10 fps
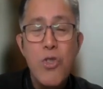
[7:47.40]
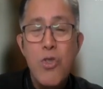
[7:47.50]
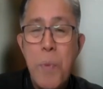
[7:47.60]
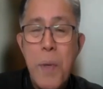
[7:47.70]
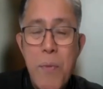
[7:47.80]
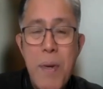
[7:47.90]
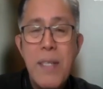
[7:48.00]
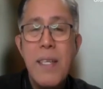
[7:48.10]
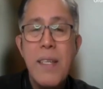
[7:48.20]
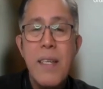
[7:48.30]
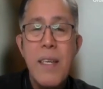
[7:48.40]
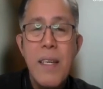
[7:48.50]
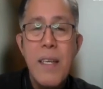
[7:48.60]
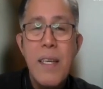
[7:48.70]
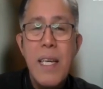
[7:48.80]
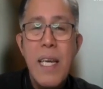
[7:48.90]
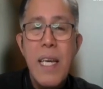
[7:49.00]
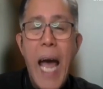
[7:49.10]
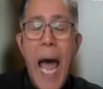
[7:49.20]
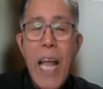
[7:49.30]
to be greeted,
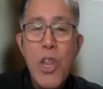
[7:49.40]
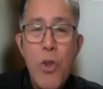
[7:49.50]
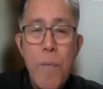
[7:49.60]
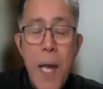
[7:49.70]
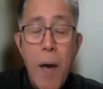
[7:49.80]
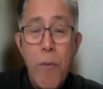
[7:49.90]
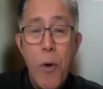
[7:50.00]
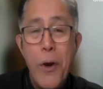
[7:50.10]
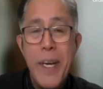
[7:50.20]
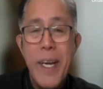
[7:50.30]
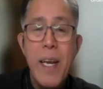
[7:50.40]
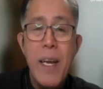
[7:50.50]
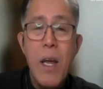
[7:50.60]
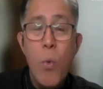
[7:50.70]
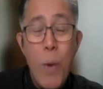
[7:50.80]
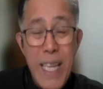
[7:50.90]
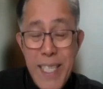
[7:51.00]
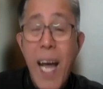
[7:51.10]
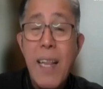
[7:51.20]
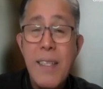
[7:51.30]
and to be afforded with
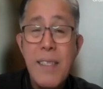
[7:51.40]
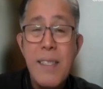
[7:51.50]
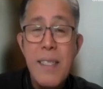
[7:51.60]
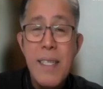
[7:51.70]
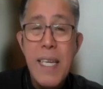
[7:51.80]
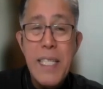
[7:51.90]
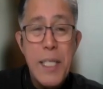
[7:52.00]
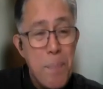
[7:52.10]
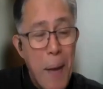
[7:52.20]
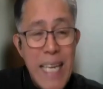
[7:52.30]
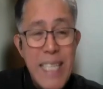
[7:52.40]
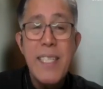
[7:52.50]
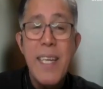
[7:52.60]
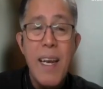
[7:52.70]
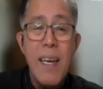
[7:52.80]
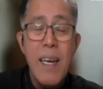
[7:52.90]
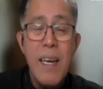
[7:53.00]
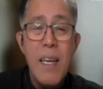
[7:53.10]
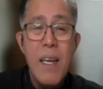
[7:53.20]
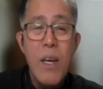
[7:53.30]
such special
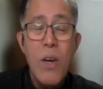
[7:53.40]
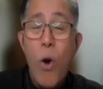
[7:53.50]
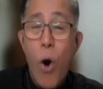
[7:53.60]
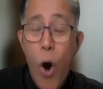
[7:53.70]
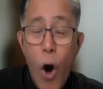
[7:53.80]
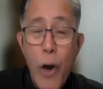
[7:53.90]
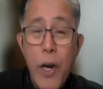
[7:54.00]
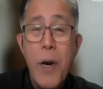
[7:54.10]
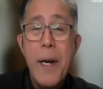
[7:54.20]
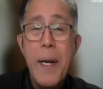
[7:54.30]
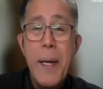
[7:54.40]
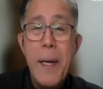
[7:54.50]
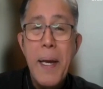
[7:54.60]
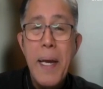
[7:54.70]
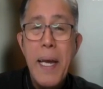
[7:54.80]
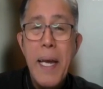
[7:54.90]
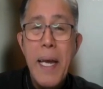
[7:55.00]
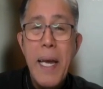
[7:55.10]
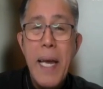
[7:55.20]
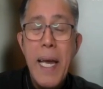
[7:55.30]
honor
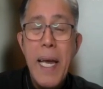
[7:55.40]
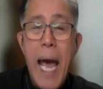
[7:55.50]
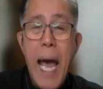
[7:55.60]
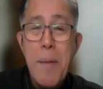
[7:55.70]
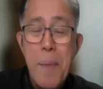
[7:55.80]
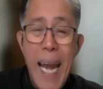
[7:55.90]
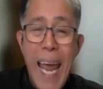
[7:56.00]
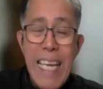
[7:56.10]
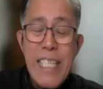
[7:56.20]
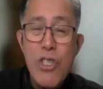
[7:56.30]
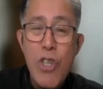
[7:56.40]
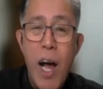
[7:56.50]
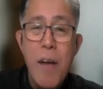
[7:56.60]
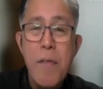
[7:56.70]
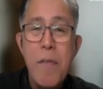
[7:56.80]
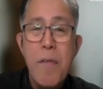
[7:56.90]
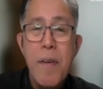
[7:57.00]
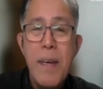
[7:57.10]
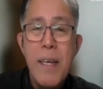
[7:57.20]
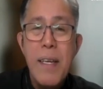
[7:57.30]
and place of
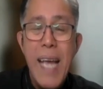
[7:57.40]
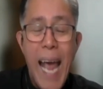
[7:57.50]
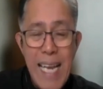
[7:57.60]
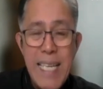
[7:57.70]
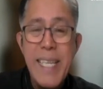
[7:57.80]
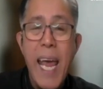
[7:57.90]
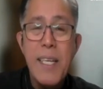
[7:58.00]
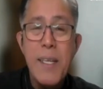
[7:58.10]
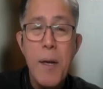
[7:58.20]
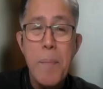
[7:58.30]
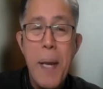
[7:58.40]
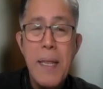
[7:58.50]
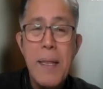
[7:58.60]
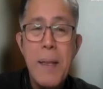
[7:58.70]
entitlement.